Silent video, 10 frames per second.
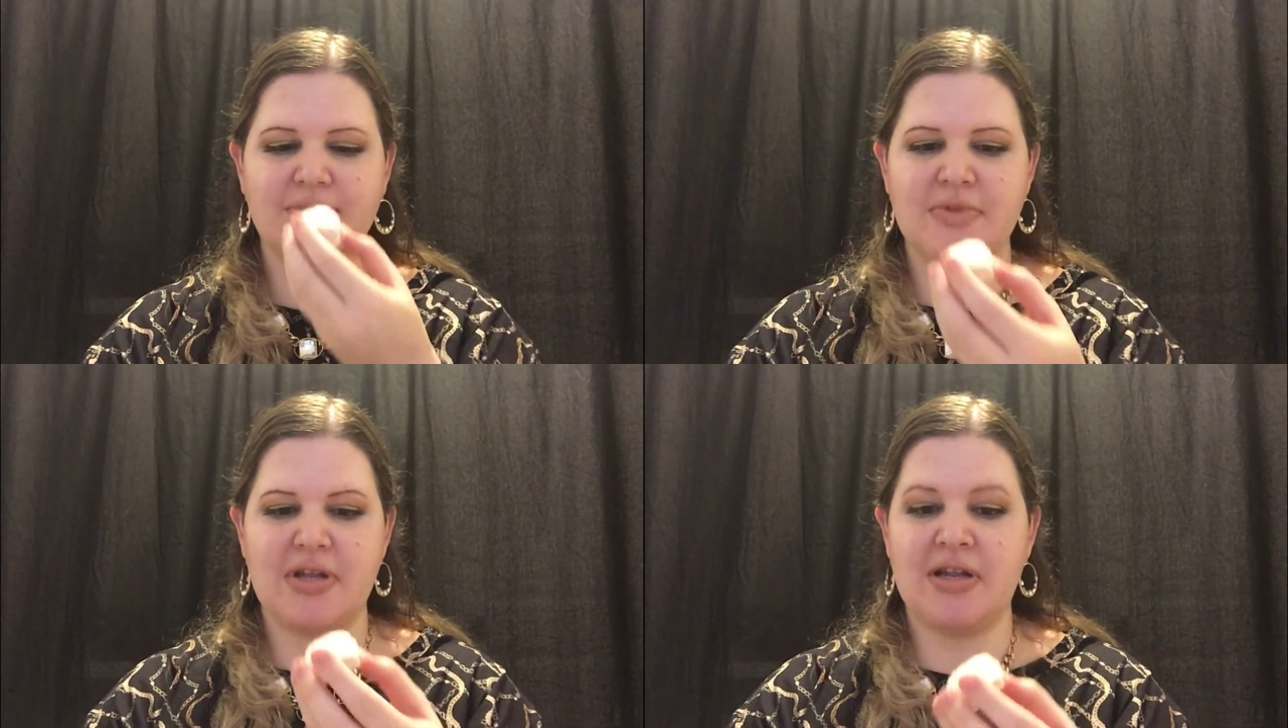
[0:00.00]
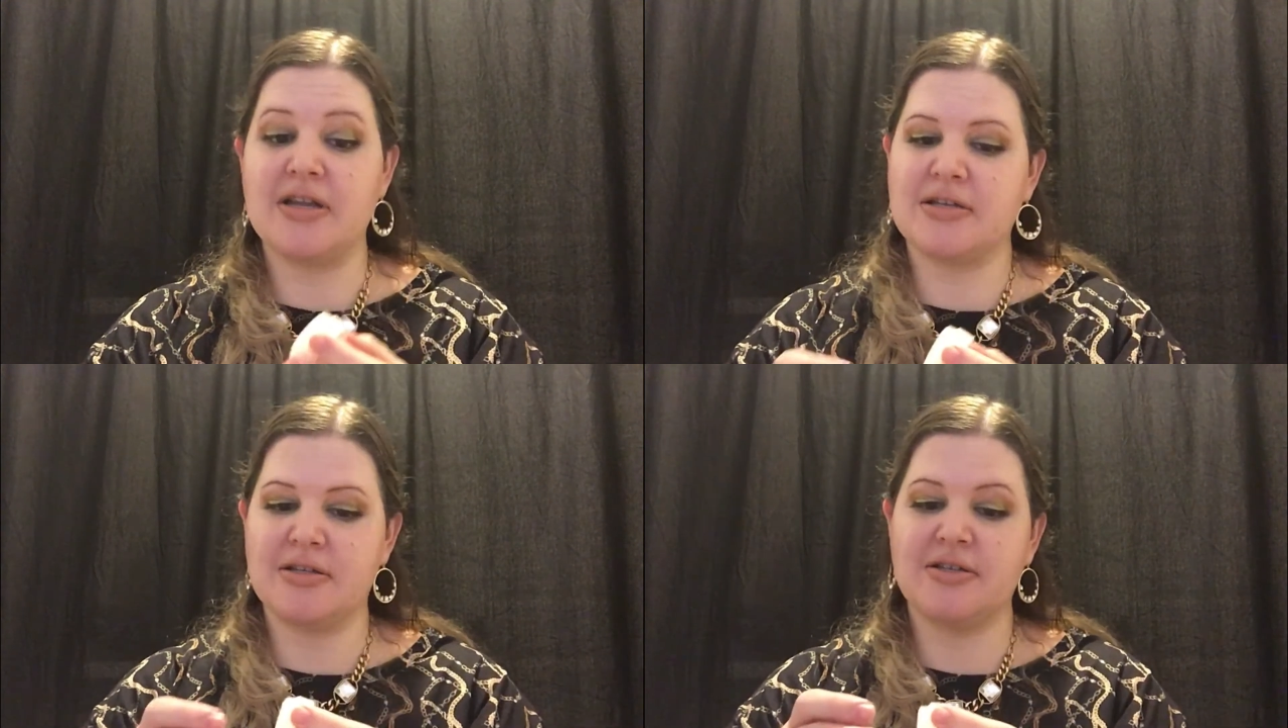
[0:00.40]

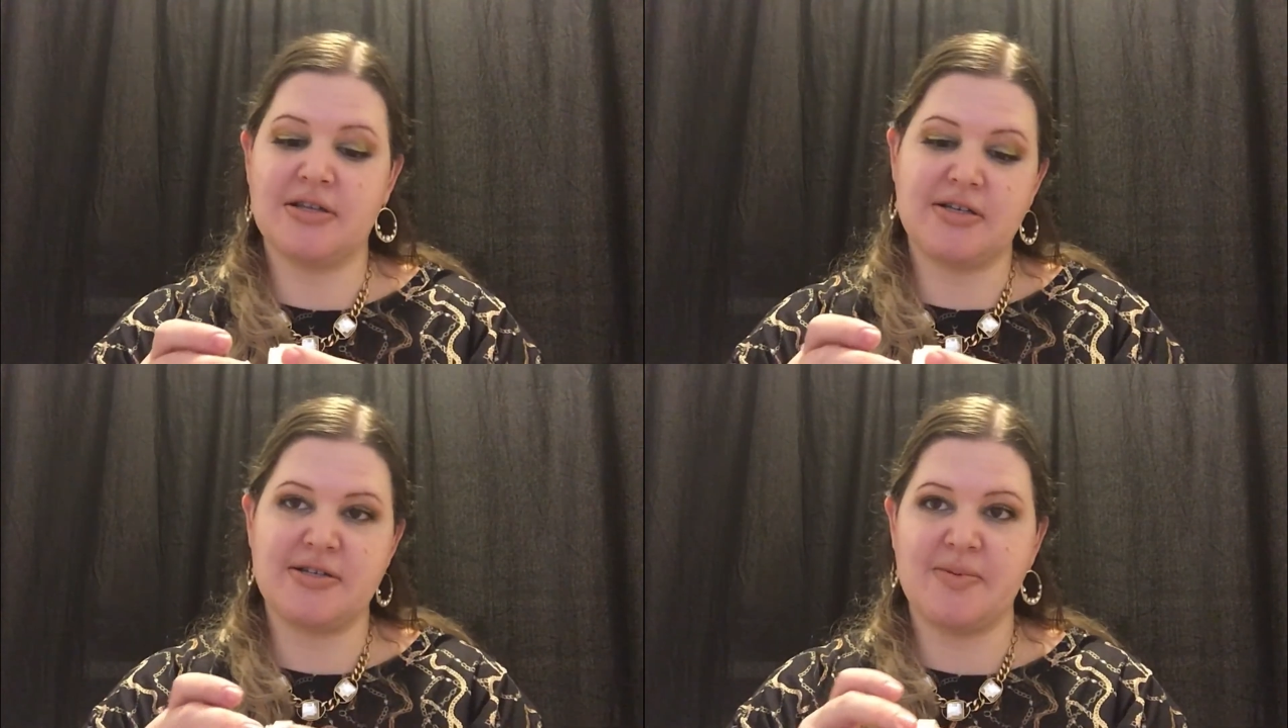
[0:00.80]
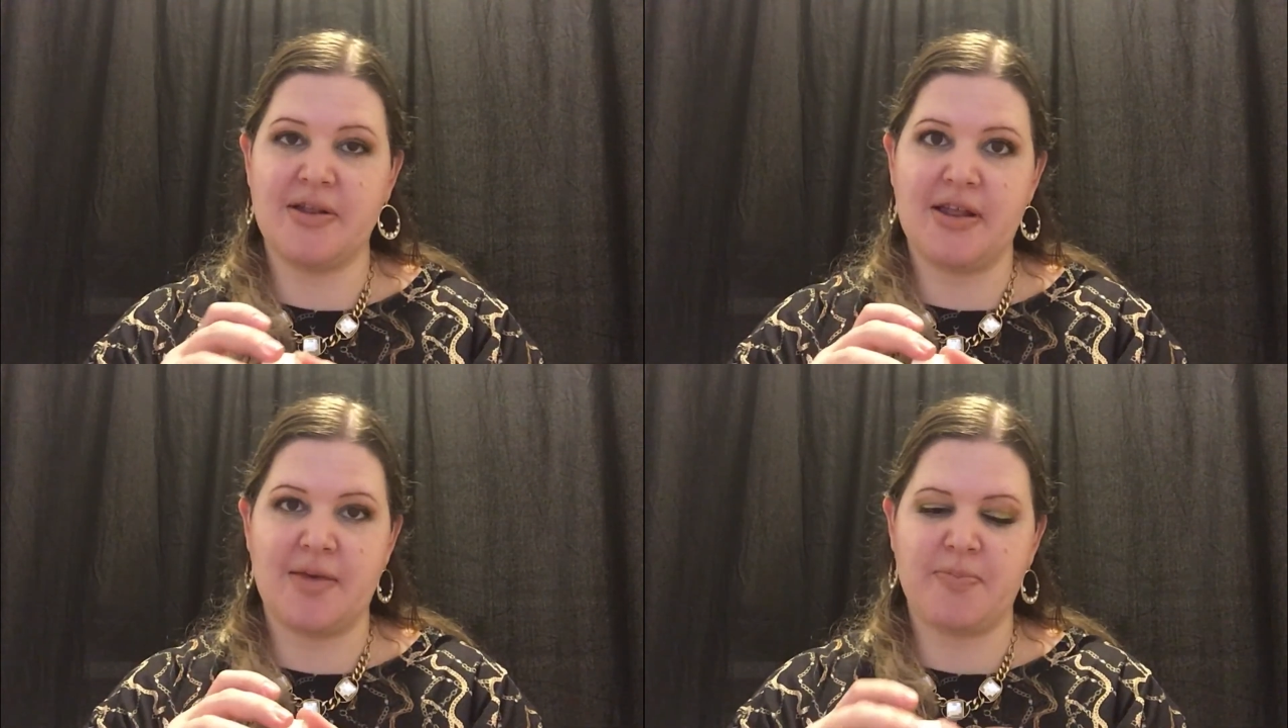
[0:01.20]
And it does
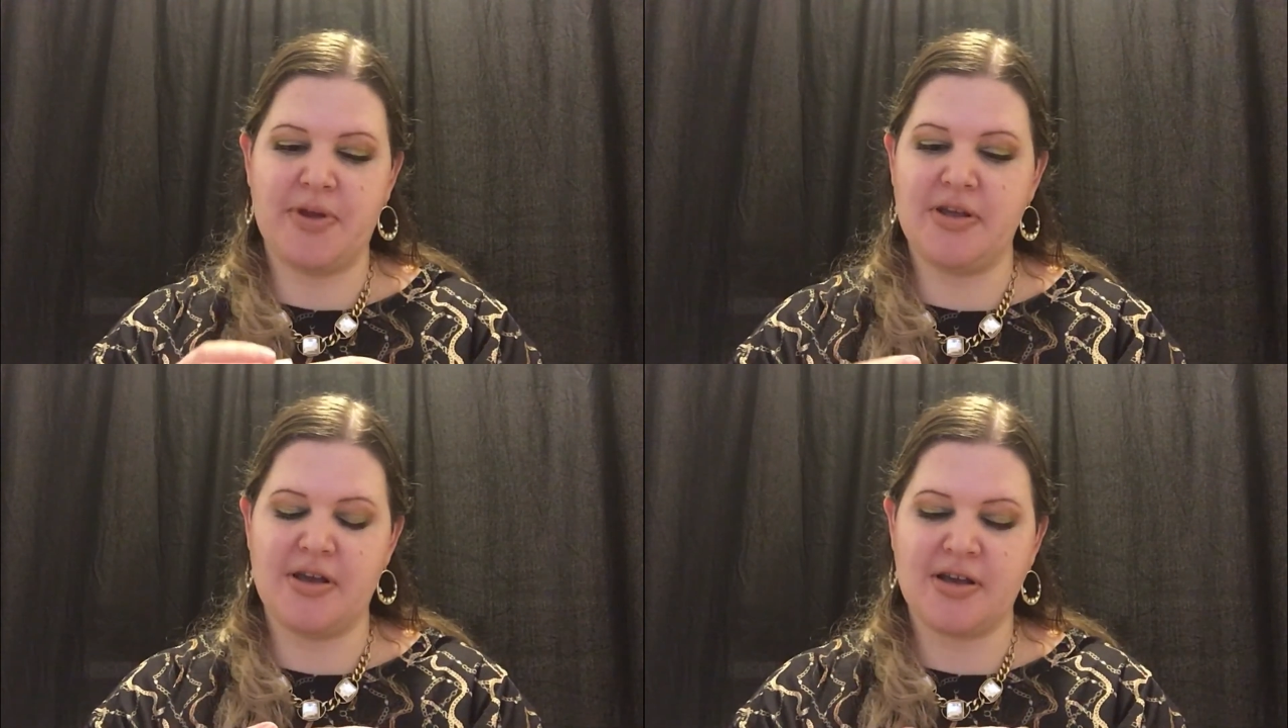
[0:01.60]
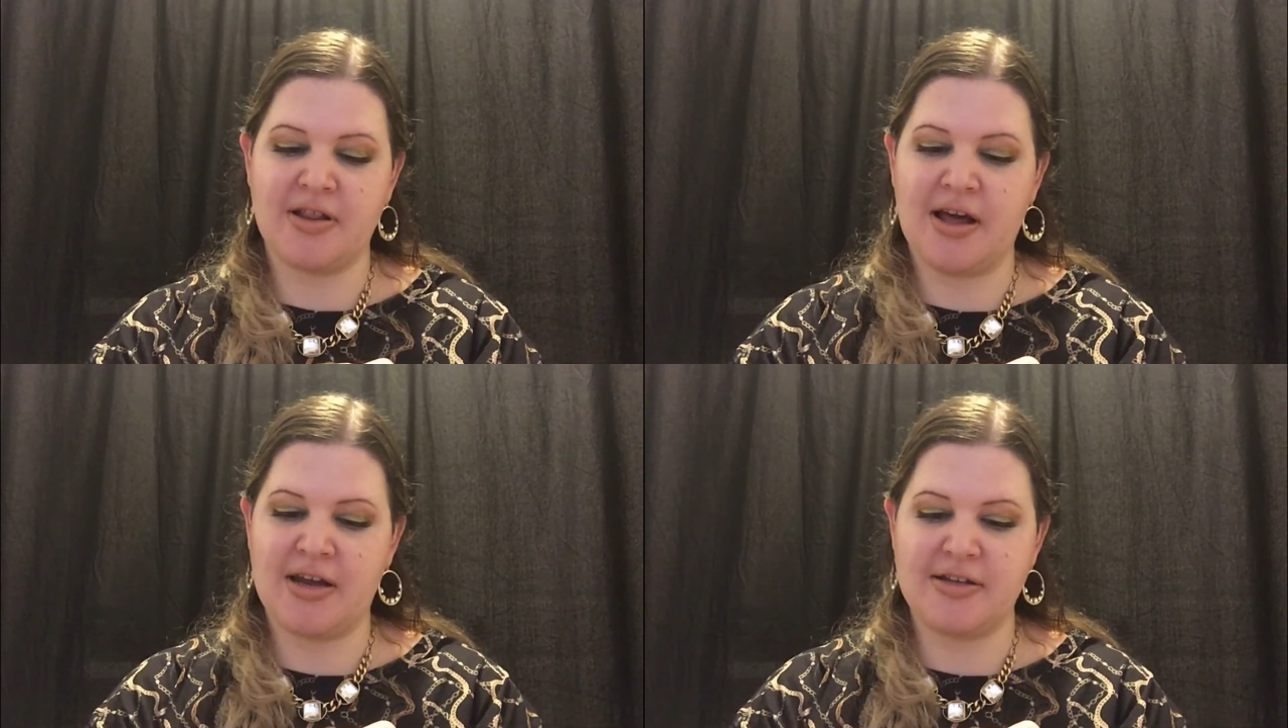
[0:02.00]
smell like pina
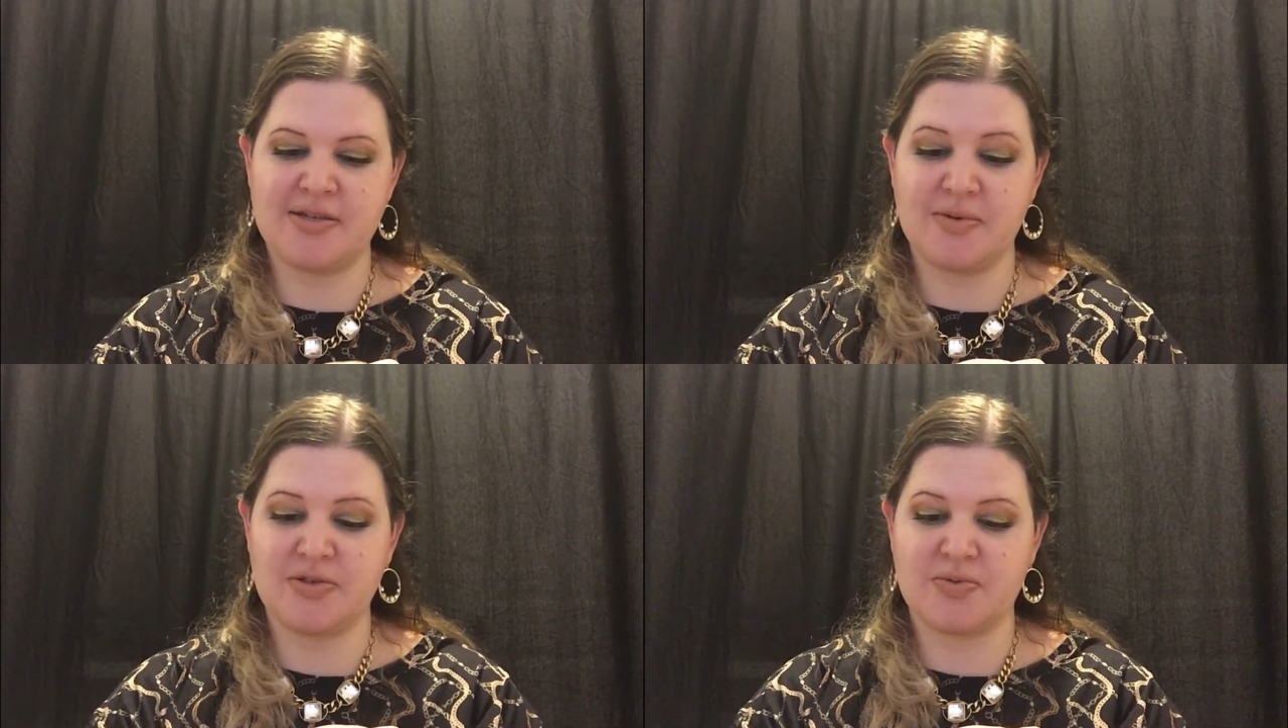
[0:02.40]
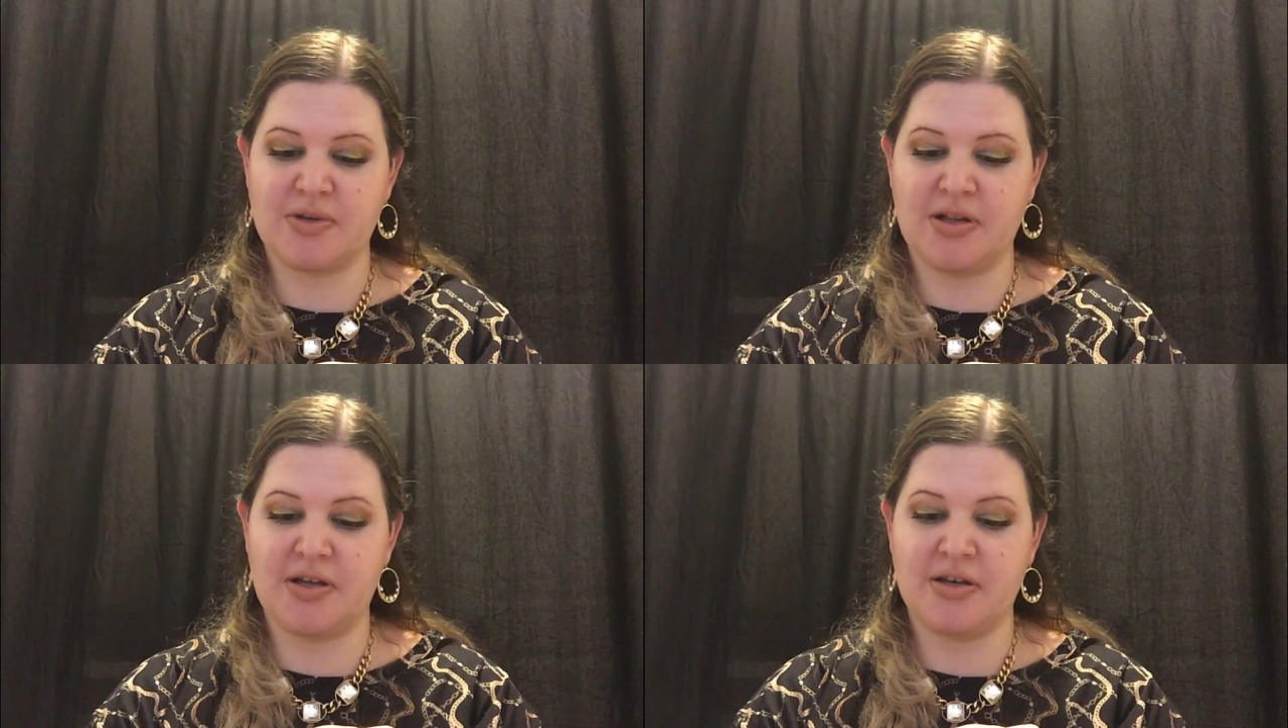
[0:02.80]
colada. It smells
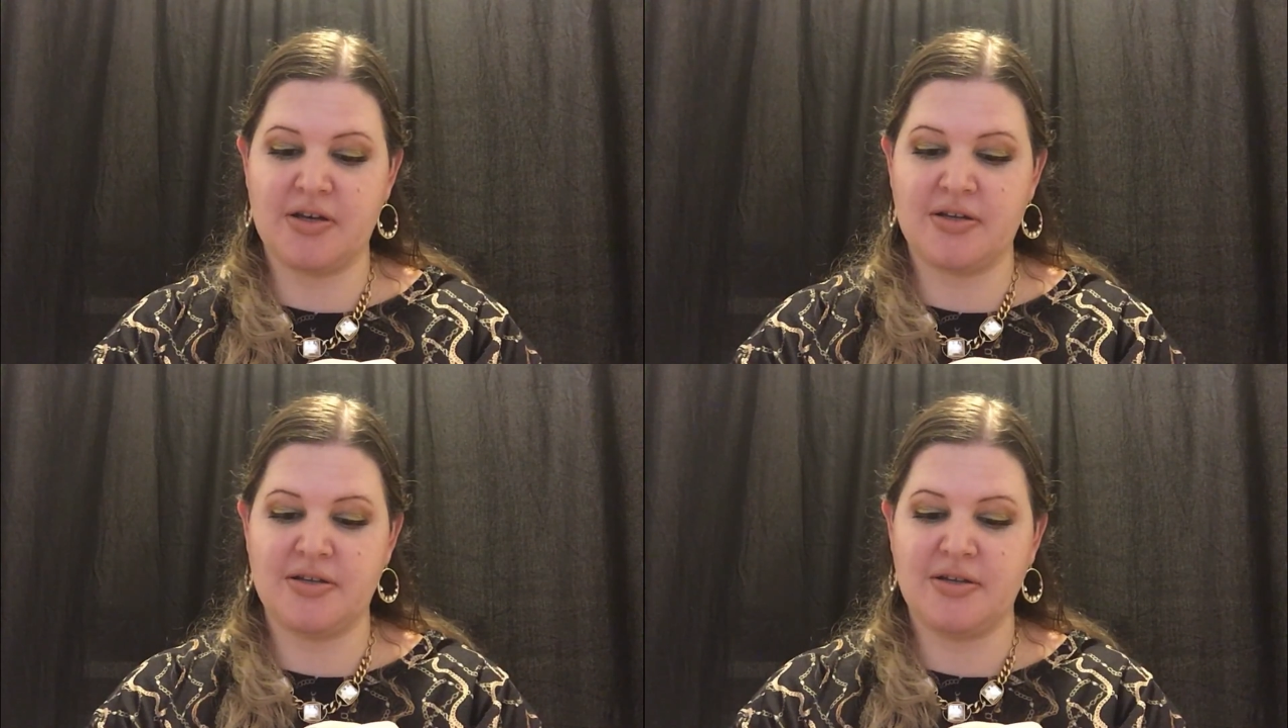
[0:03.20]
really good.